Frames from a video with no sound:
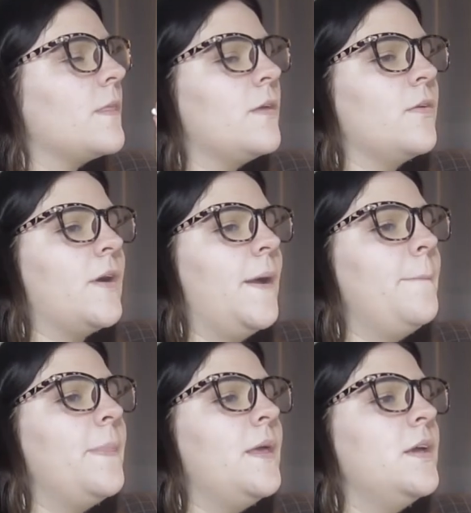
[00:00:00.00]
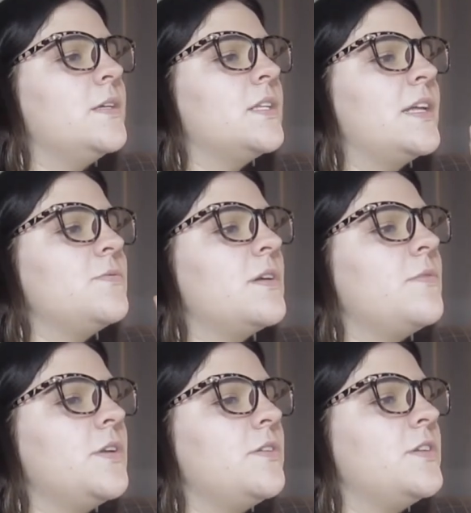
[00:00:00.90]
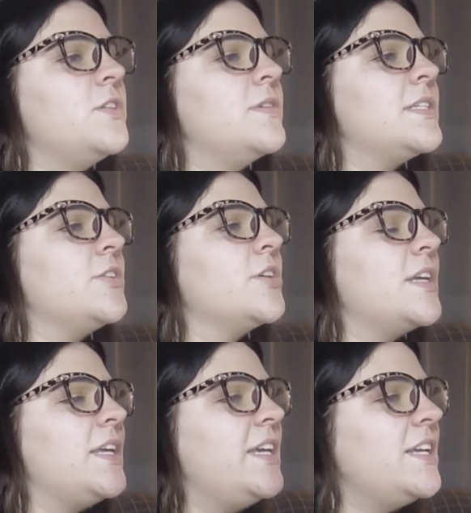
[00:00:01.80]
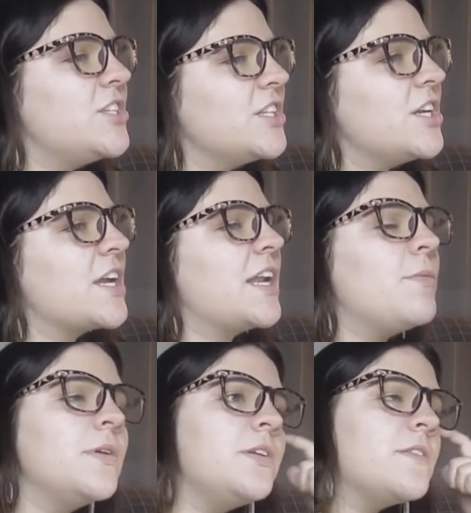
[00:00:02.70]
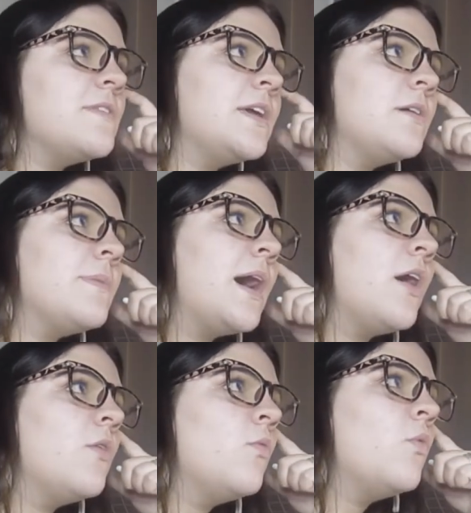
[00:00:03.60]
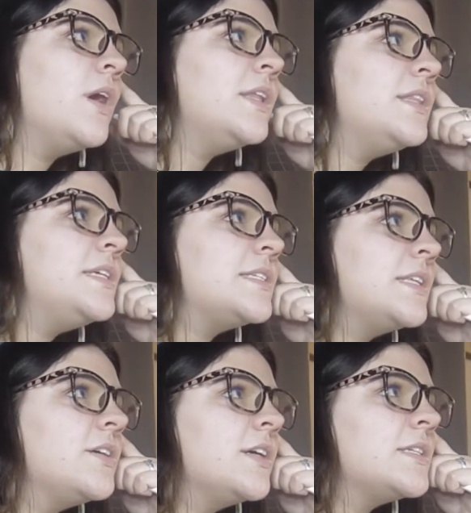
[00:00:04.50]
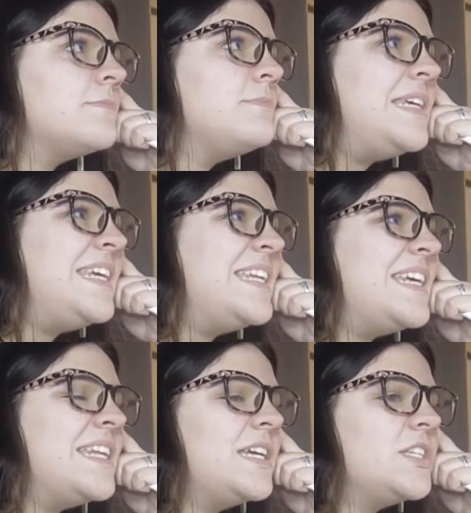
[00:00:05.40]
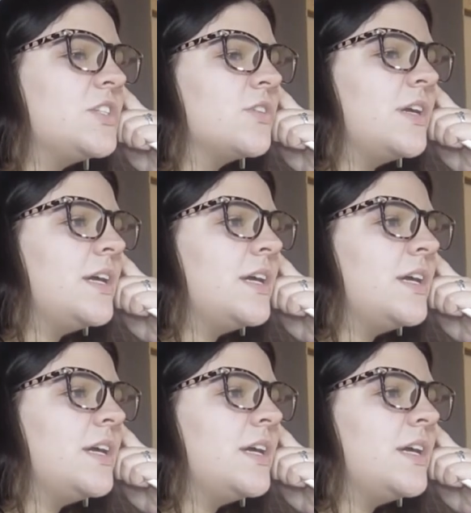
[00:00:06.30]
Okay. So that's what I want you to do, is to look at each lyric, and I want you to think about what these lyrics mean in history.